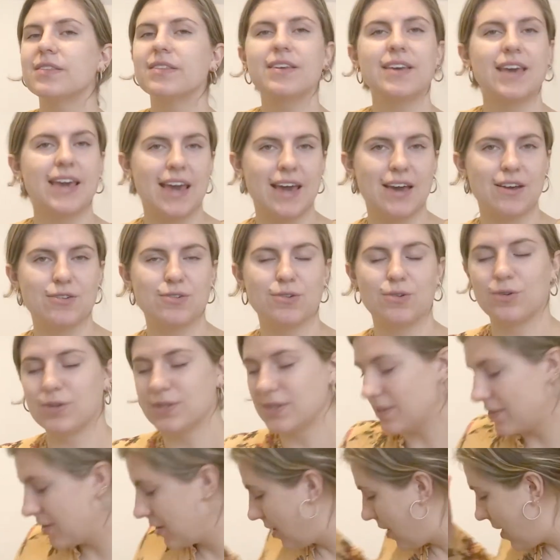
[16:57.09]
the candles
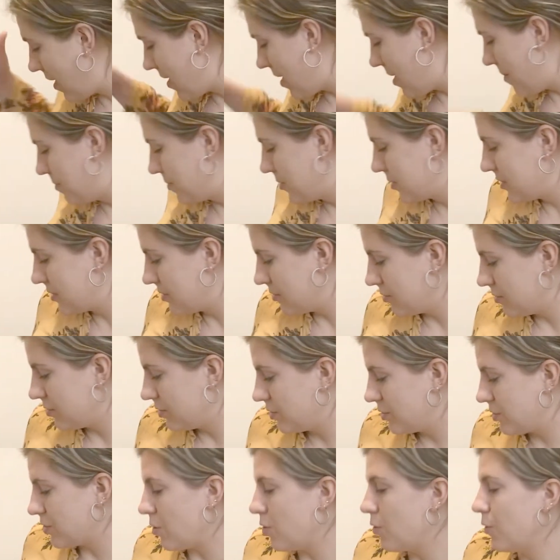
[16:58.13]
and the cups, it was
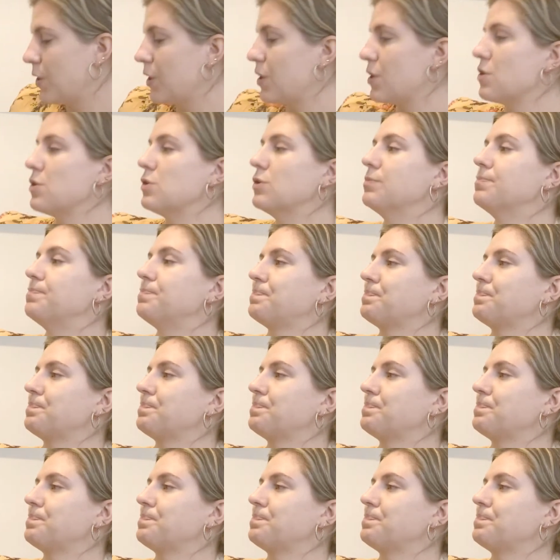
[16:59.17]
so cute.